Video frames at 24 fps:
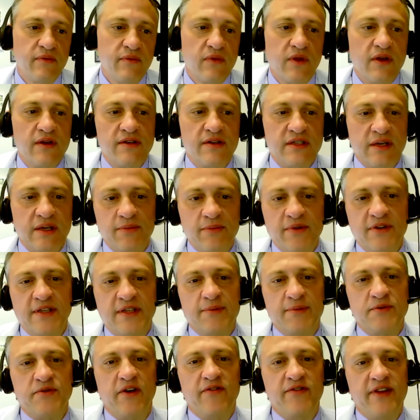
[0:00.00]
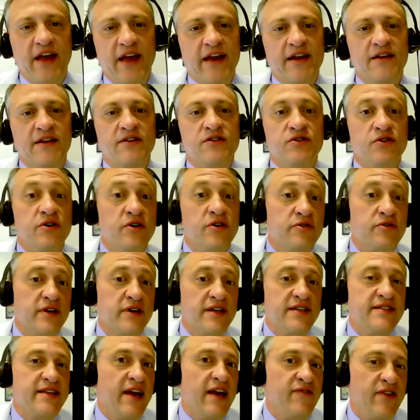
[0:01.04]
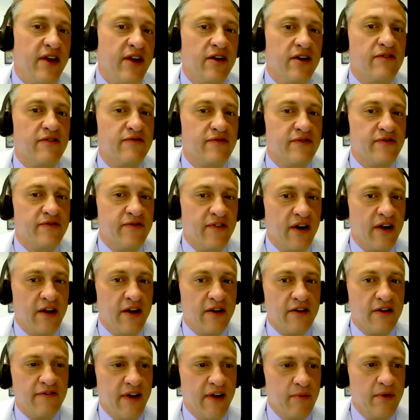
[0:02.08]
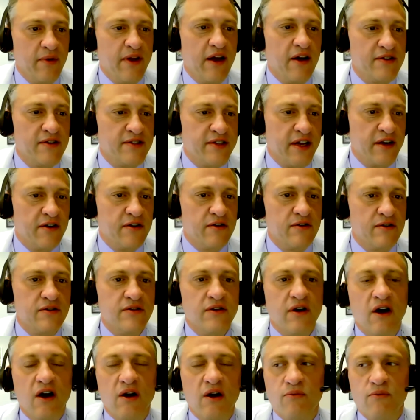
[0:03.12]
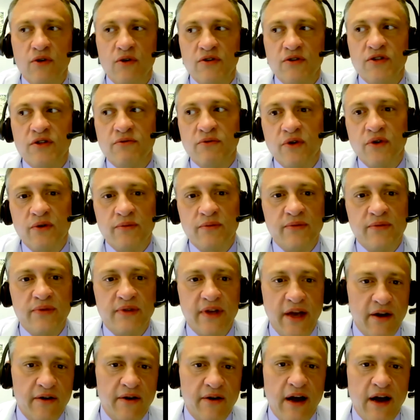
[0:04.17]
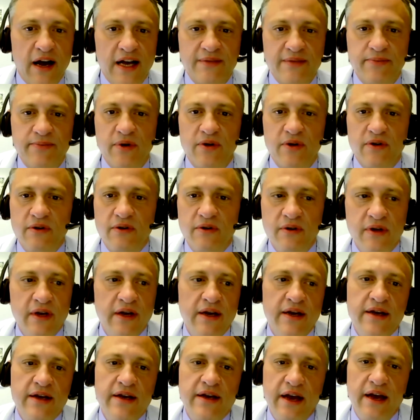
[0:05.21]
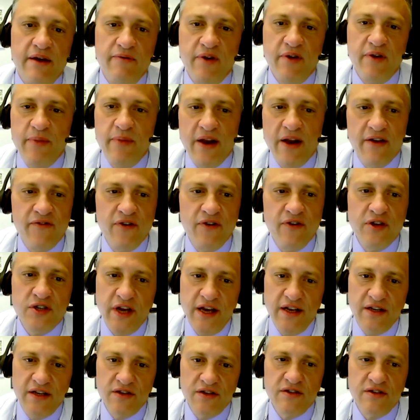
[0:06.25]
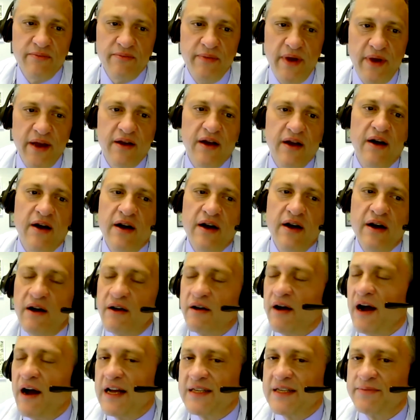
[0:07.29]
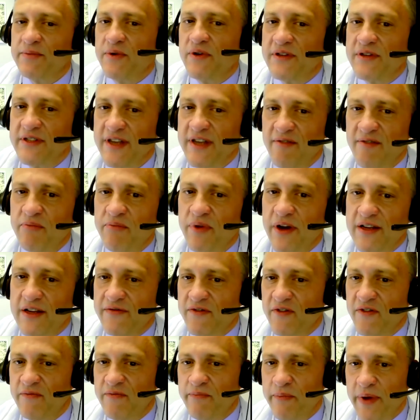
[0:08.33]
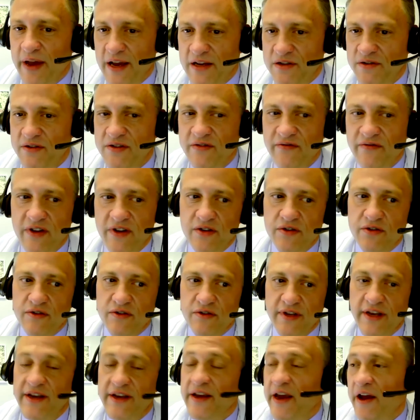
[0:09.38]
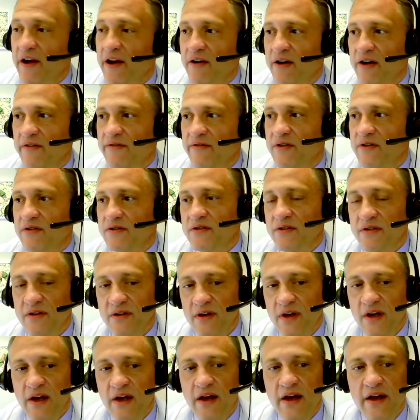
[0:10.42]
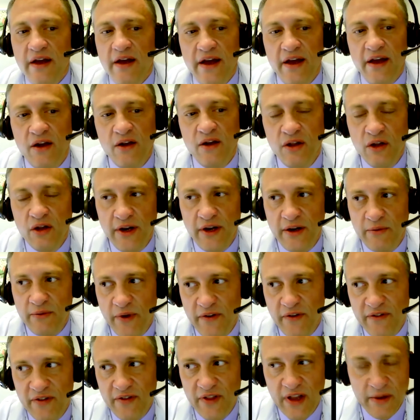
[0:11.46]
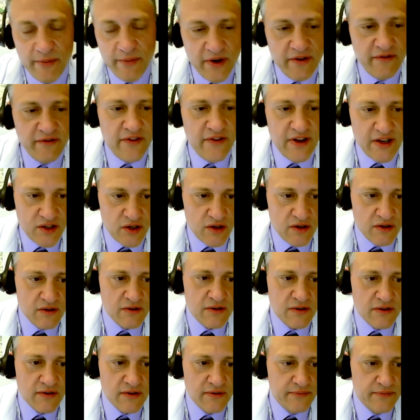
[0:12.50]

Some of the steps we've taken to increase safety at our family health centers, our emergency rooms, and our hospital, and we've made a few changes to make our hospital a safe place for patients, visitors, and caregivers, including we've limited visitors,